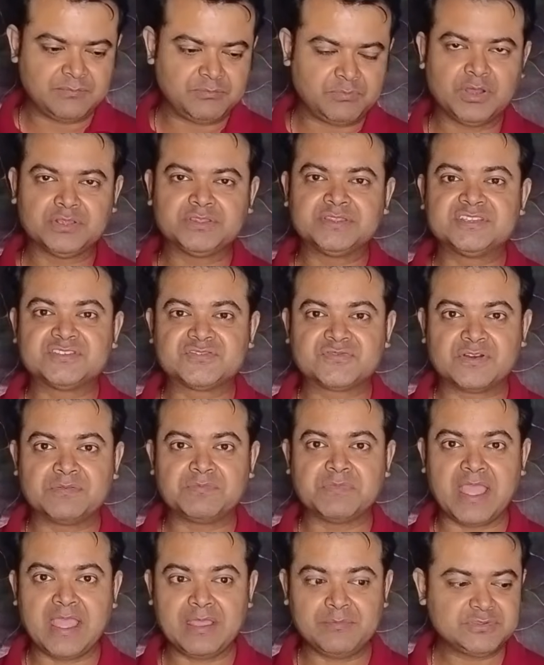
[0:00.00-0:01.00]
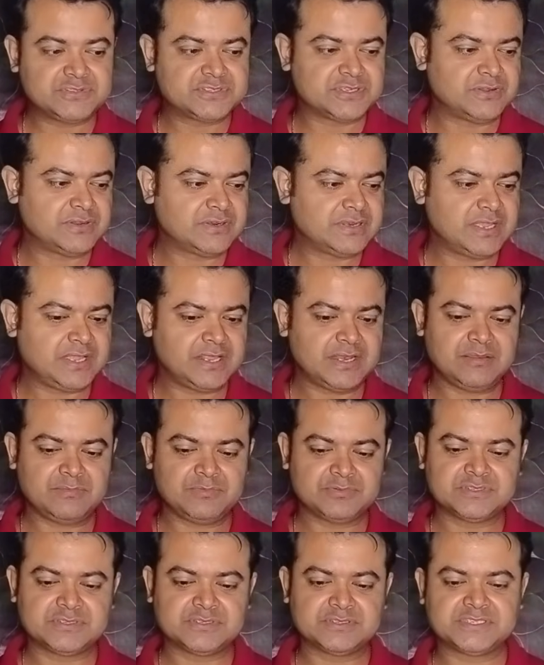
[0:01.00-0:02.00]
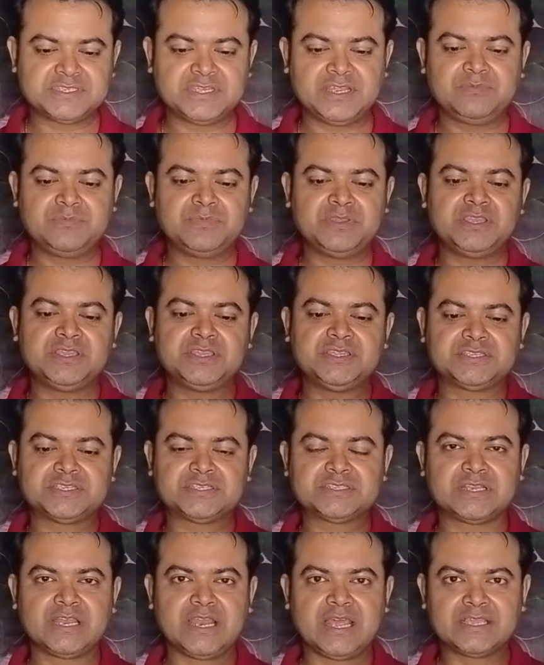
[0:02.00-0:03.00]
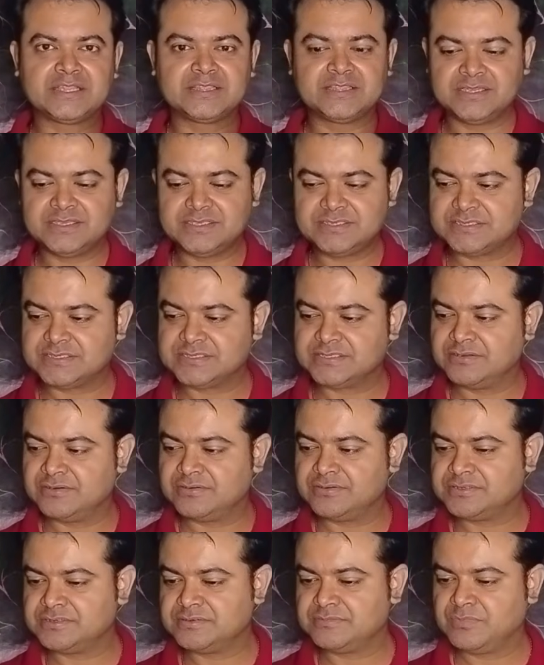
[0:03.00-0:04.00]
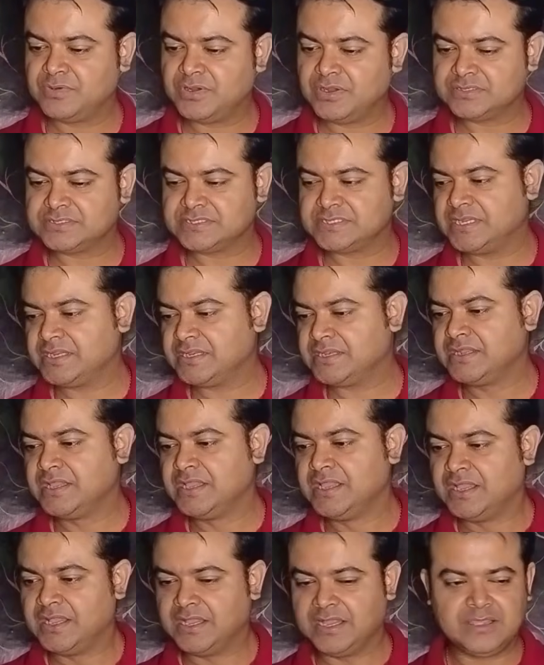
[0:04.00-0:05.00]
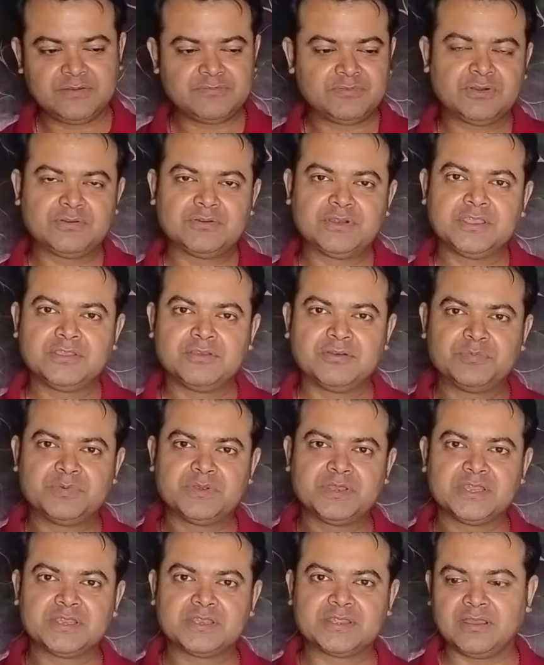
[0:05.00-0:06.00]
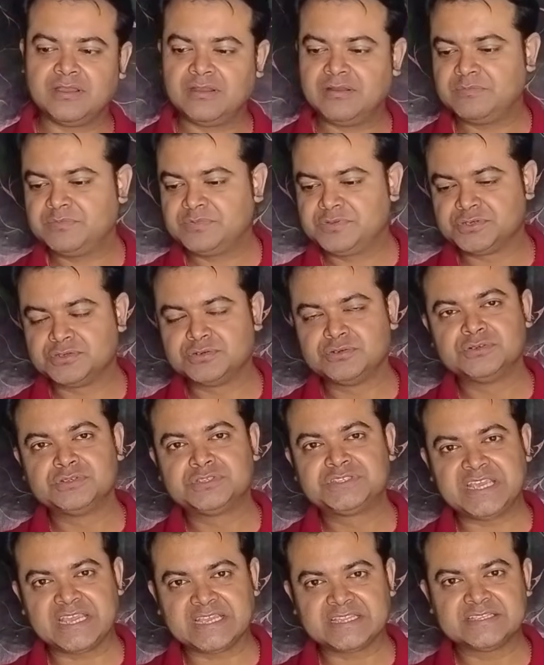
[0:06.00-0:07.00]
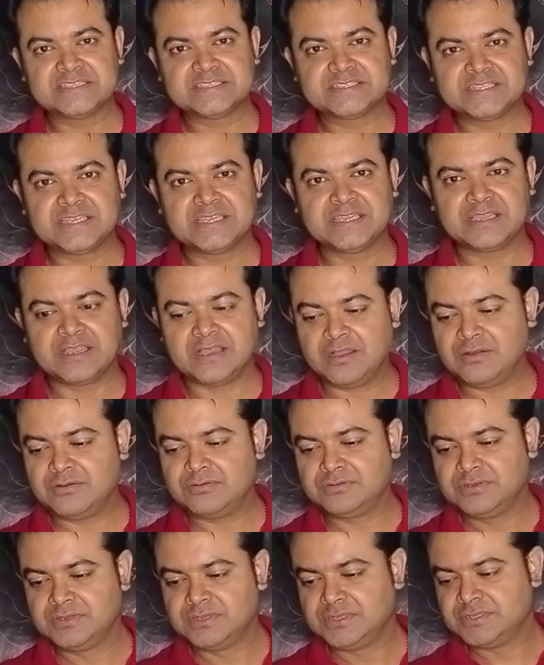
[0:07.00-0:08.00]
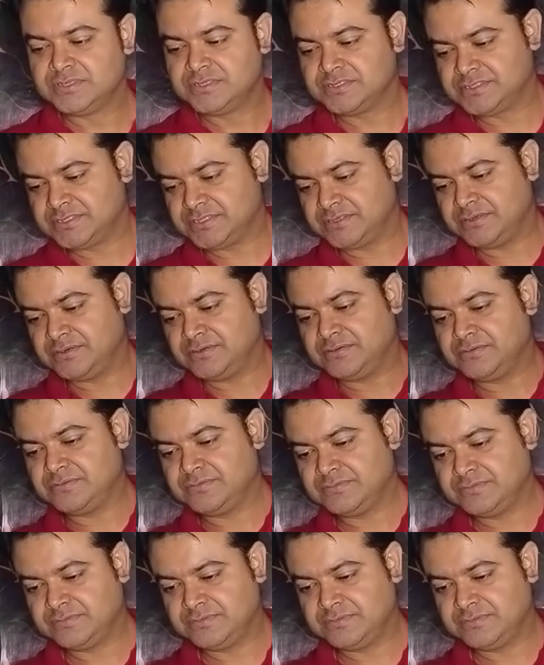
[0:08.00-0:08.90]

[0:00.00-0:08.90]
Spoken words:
bought this from Amazon, and Amazon sent me just like this, the original box, and I've already opened it up to check this thing out. So